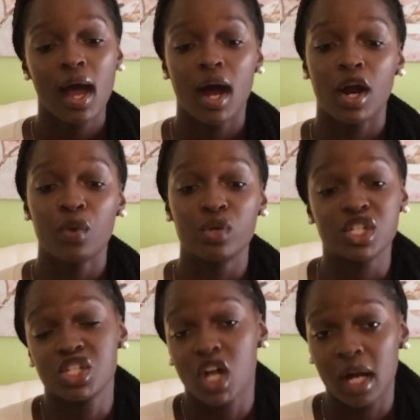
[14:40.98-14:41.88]
or
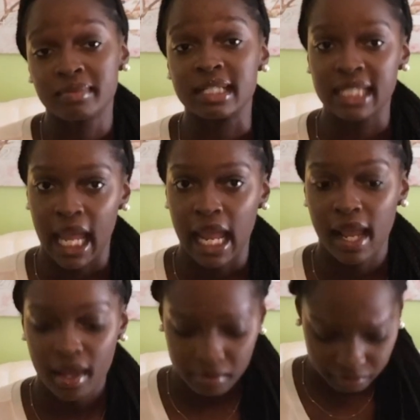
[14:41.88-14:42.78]
which job to
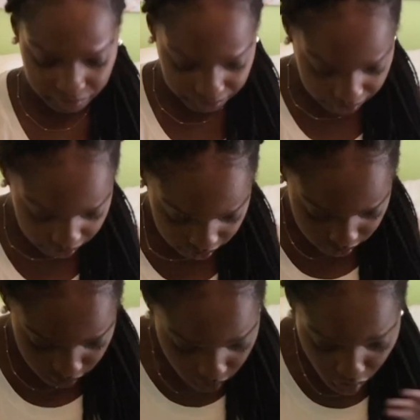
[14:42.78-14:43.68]
take.
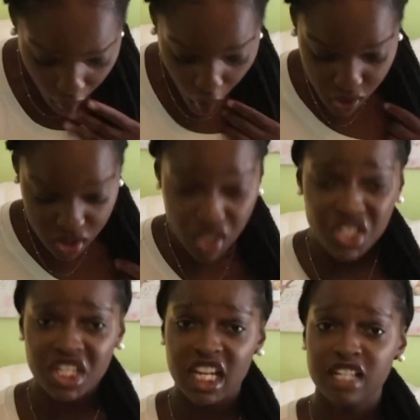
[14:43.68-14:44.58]
Also, a
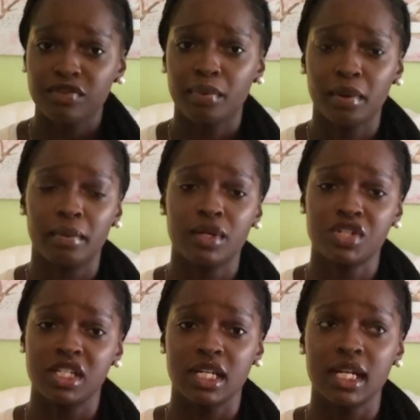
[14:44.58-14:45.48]
chance for
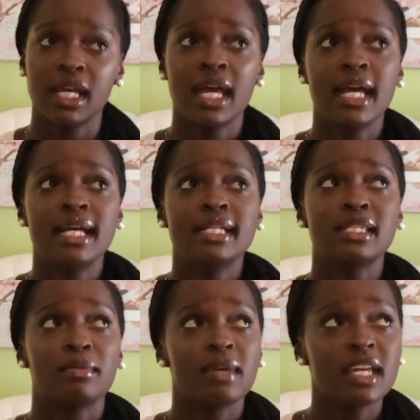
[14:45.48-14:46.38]
promotion.
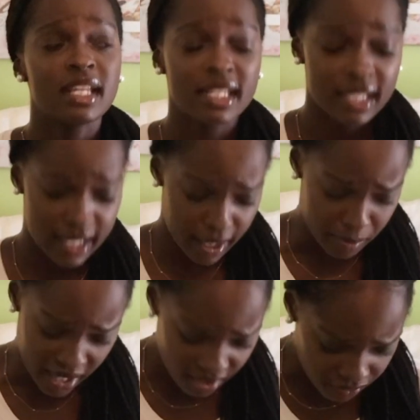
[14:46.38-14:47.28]
To me, this is a
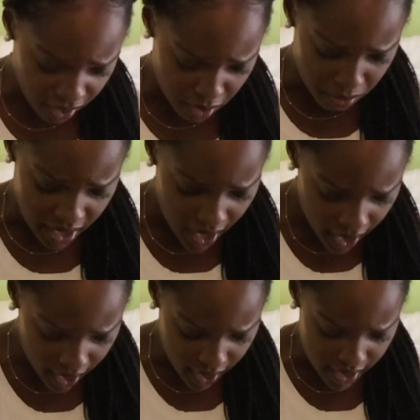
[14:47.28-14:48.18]
benefit
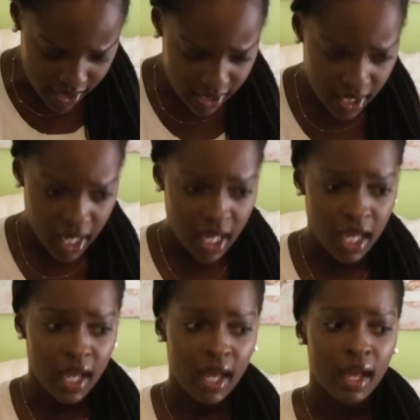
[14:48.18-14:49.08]
because
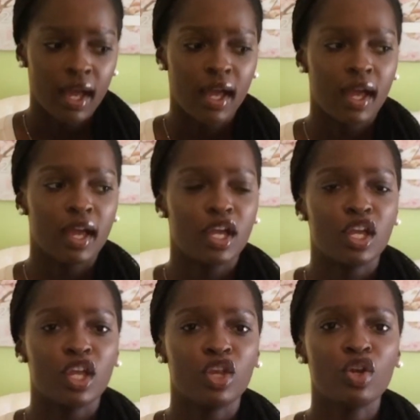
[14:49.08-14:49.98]

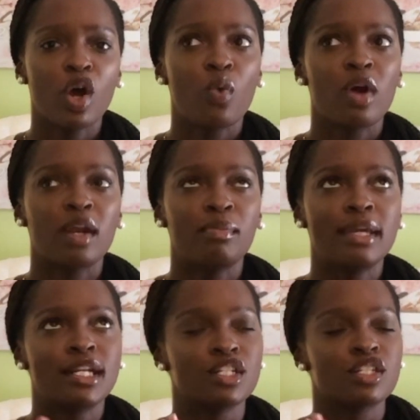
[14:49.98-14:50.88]
you don't want to be
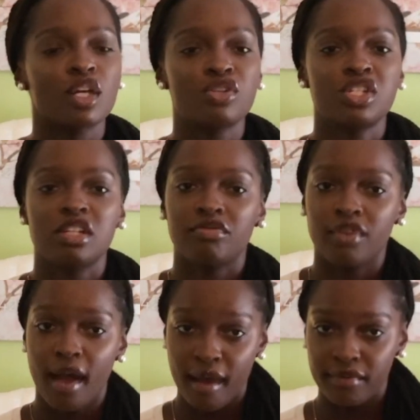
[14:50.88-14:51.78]
an associate
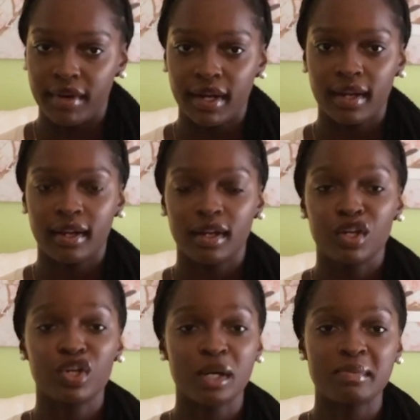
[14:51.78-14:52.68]
forever.
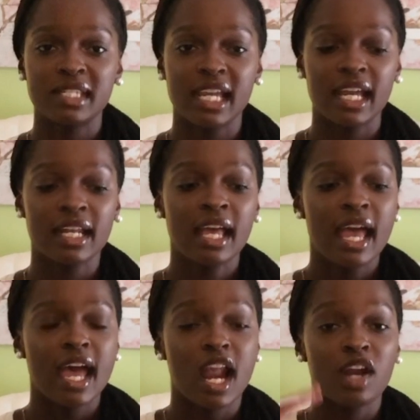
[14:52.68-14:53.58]
You know what I'm saying?
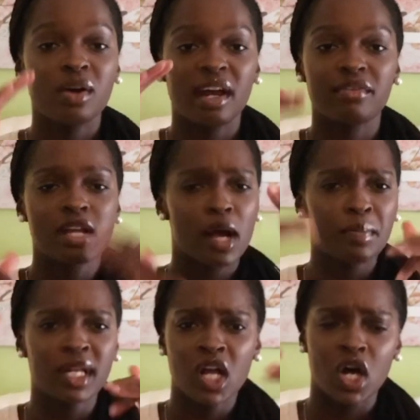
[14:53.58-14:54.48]
And I know every
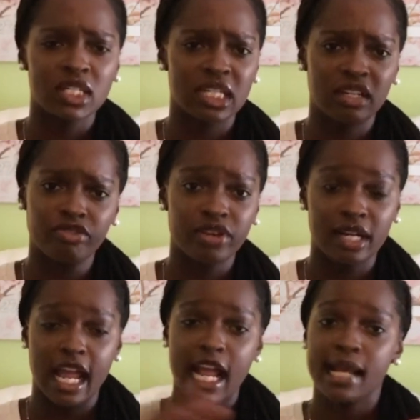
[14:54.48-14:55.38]
company calls it different
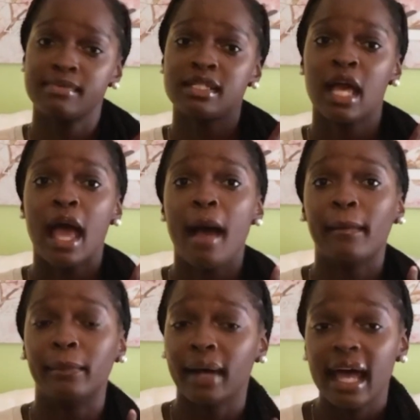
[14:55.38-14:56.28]
names,
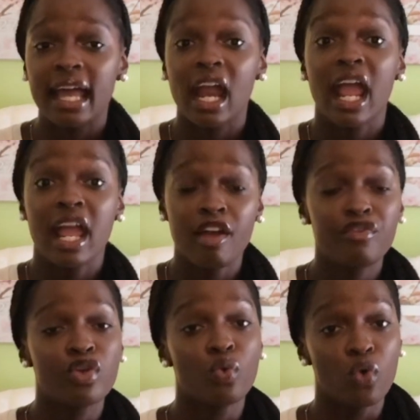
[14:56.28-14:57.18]
but
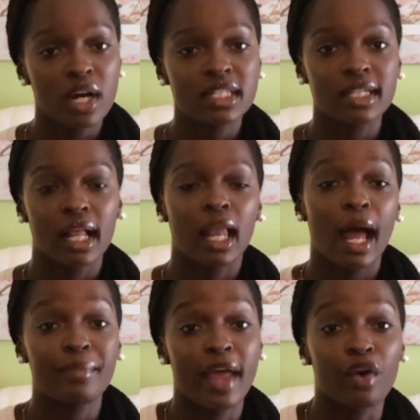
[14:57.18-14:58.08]
if you want to
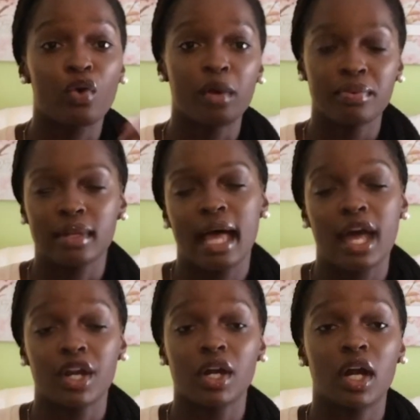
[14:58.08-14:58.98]
climb that corporate
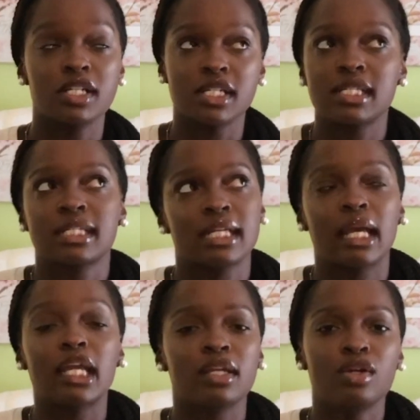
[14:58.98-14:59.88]
ladder or just,
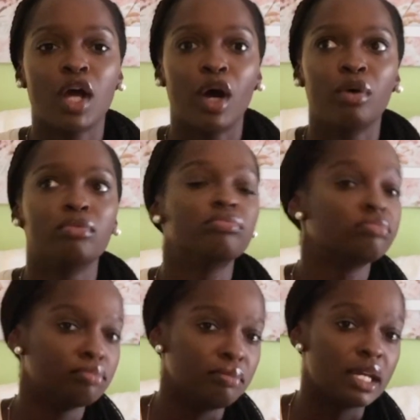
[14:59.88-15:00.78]
you know,
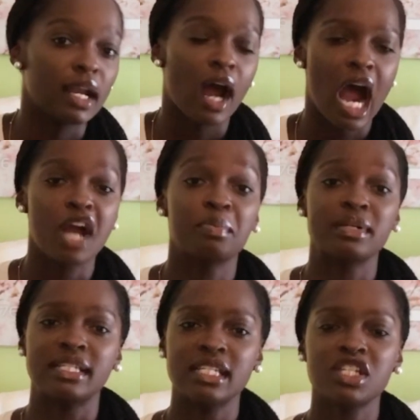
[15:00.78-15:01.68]
be at a higher
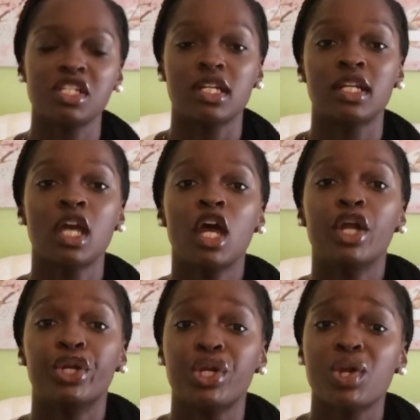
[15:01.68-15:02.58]
position,
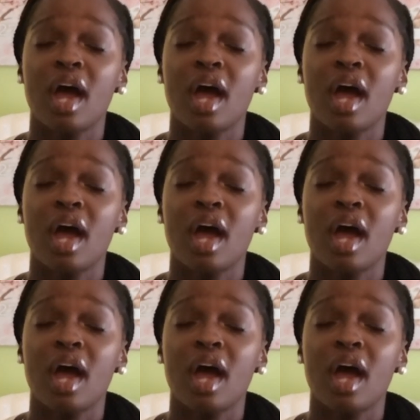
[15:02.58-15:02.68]
do you